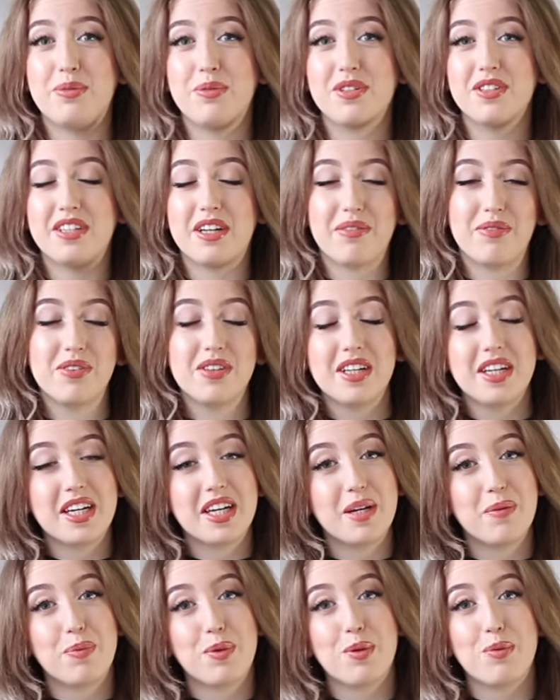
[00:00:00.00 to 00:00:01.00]
it will definitely
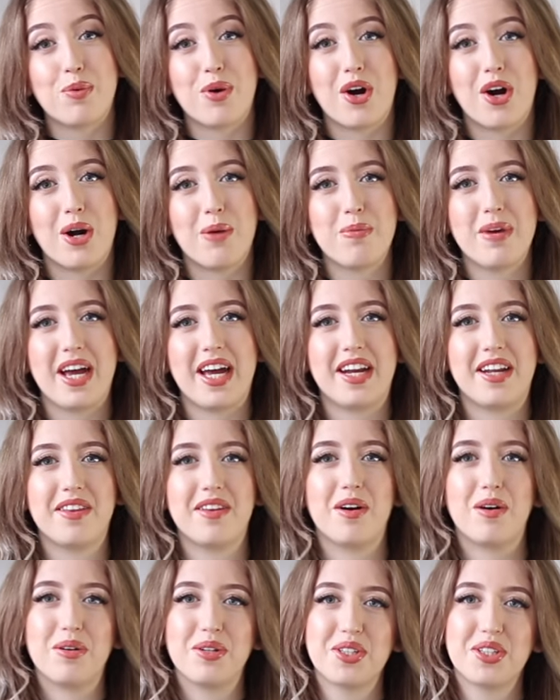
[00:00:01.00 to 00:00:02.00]
keep you warm and
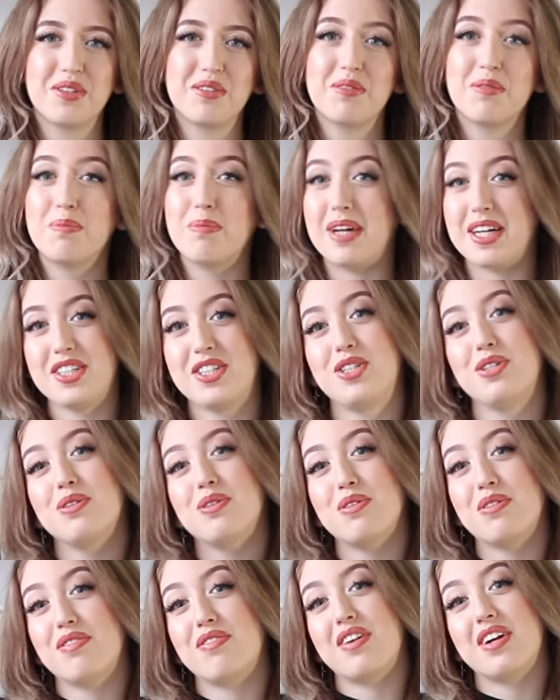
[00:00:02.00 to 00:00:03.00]
also makes you
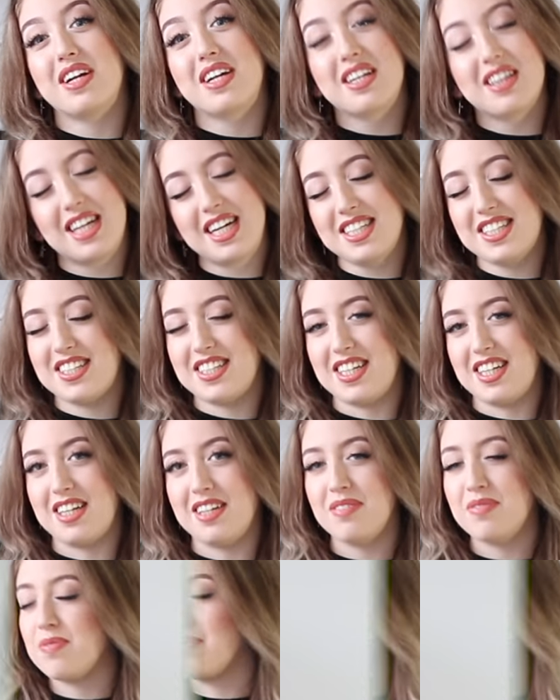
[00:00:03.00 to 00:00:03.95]
look very classy.